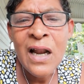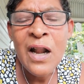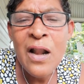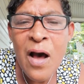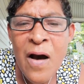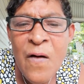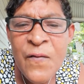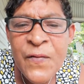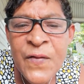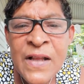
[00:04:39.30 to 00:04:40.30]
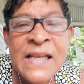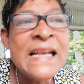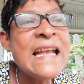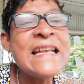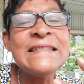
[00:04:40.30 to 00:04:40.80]
Love
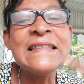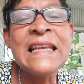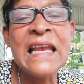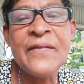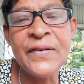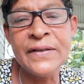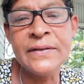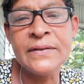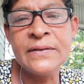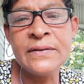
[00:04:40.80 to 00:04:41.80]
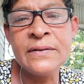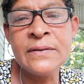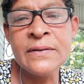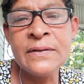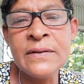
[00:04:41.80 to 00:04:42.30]
is given.
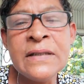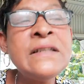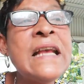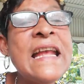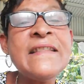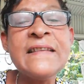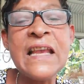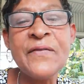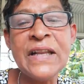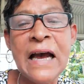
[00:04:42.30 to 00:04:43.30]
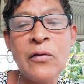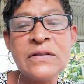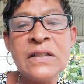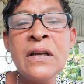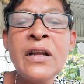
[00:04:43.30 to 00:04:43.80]
It's given
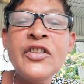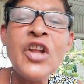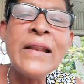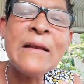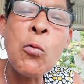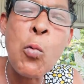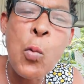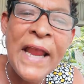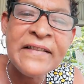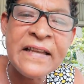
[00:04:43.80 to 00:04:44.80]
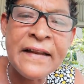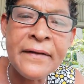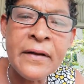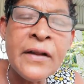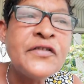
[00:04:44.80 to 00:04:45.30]
out, not
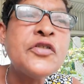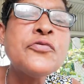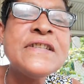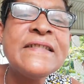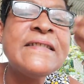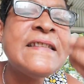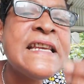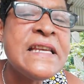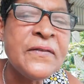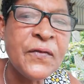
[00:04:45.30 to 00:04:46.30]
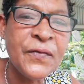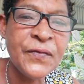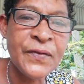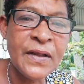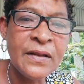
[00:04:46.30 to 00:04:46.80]
waiting to
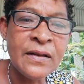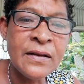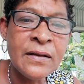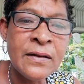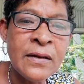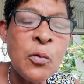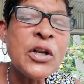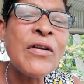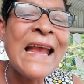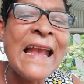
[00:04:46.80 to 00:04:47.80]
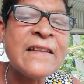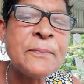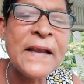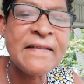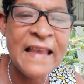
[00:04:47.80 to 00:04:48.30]
receive without an
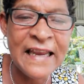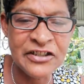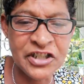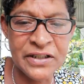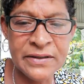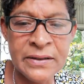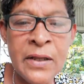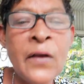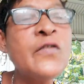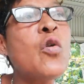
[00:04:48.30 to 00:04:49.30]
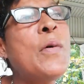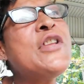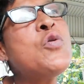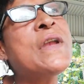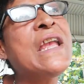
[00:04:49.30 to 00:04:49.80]
expectation. So
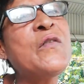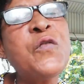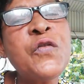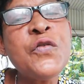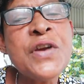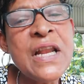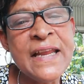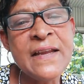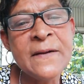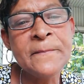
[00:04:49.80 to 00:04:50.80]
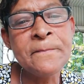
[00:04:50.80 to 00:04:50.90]
when you give freely,